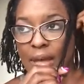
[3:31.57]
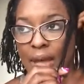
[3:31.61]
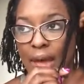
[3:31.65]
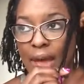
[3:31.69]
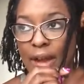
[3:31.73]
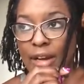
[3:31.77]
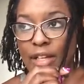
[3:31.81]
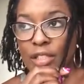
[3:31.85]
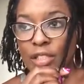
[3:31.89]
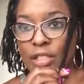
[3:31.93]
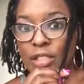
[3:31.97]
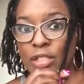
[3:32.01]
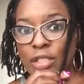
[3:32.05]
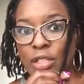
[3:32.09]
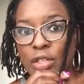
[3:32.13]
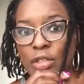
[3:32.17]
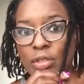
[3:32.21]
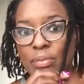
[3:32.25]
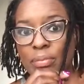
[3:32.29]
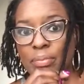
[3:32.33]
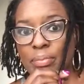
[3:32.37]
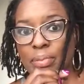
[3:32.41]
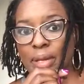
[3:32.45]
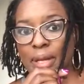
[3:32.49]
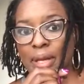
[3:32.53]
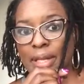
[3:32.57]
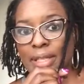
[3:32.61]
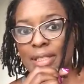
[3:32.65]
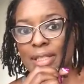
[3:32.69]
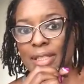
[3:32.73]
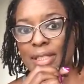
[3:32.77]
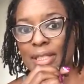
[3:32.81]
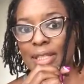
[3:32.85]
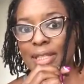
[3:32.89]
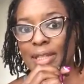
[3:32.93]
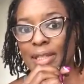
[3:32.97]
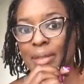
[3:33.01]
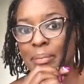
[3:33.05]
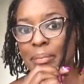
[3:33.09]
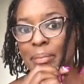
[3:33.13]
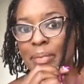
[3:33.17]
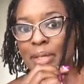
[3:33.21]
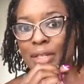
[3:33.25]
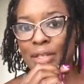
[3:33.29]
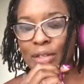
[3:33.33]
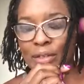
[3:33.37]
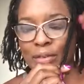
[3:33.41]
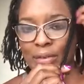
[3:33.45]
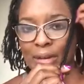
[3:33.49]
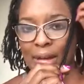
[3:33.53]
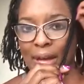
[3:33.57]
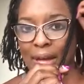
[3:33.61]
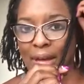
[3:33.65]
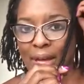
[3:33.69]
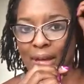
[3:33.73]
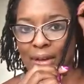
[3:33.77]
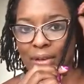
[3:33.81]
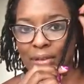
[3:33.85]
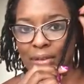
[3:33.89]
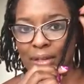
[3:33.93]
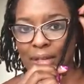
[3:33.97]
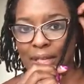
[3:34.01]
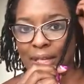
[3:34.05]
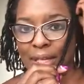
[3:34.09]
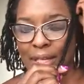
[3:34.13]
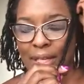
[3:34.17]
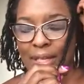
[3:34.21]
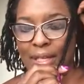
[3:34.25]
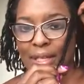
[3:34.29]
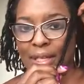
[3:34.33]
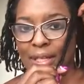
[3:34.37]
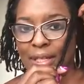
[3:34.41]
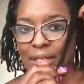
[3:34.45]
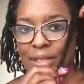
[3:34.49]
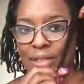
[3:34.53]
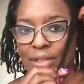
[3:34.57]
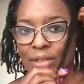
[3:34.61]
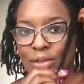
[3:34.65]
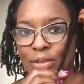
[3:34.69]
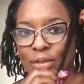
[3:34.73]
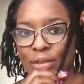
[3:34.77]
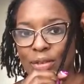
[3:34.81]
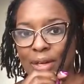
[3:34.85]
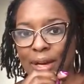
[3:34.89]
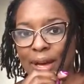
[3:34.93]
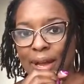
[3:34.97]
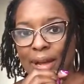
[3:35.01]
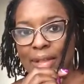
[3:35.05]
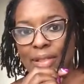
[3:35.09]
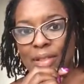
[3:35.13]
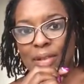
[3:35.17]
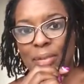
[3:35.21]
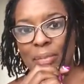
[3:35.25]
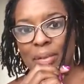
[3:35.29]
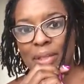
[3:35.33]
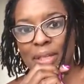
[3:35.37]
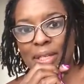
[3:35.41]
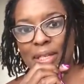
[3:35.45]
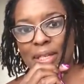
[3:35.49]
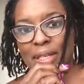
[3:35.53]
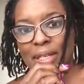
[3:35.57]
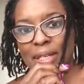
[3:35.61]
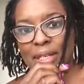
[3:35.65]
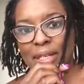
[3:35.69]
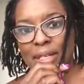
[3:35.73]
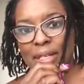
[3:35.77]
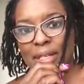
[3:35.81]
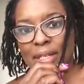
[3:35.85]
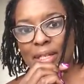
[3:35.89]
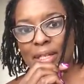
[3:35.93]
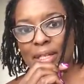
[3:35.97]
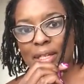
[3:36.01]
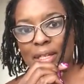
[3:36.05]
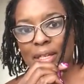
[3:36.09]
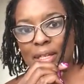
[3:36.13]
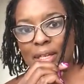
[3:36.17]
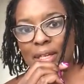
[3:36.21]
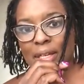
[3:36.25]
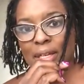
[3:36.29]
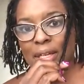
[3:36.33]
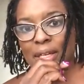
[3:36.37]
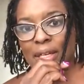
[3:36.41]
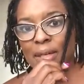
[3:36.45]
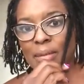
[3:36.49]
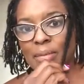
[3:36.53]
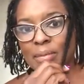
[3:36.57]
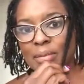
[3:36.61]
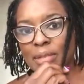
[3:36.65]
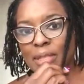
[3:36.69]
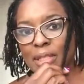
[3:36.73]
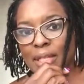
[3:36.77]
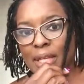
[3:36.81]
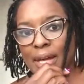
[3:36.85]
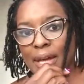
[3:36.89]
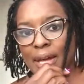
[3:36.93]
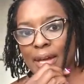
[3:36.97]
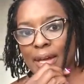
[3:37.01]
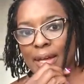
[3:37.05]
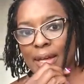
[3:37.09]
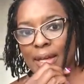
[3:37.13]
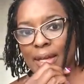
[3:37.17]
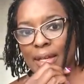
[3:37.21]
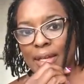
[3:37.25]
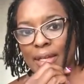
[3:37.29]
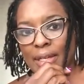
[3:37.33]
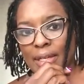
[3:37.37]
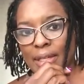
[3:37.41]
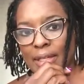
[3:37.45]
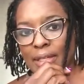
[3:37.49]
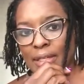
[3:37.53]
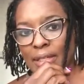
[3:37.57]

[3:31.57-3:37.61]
at a certain place in the middle, not on the end or at the beginning. It was like